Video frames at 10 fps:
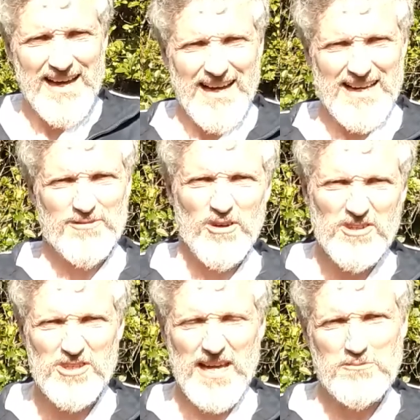And I've got the
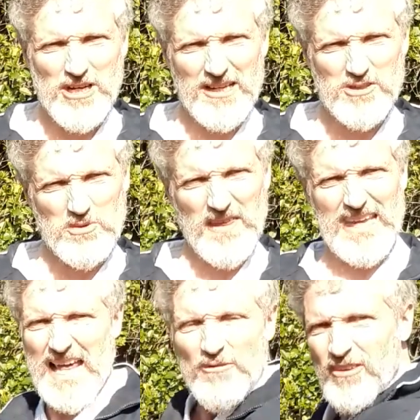same challenge with the
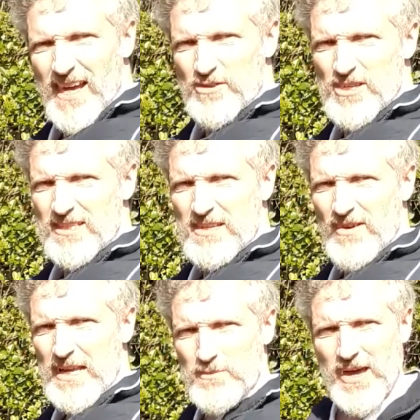left now to
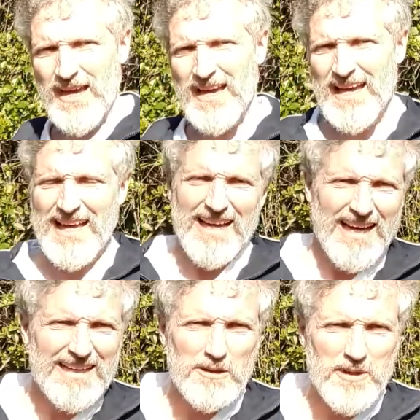develop a
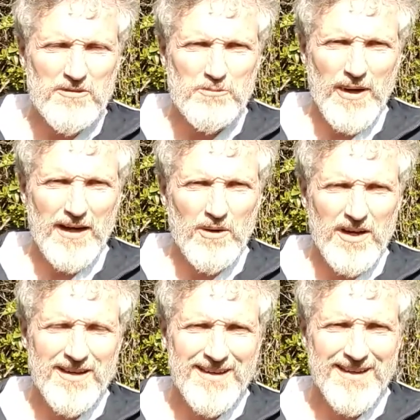little bit of power
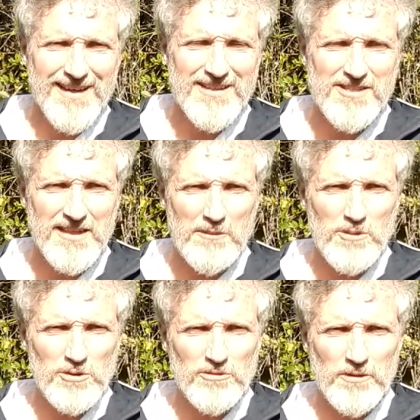into that
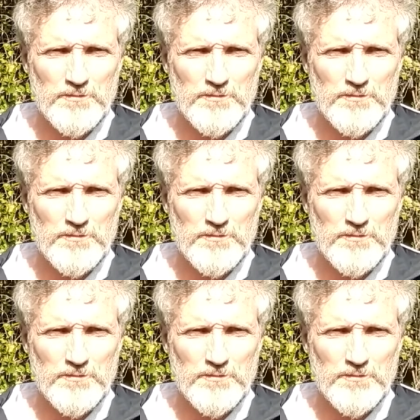move.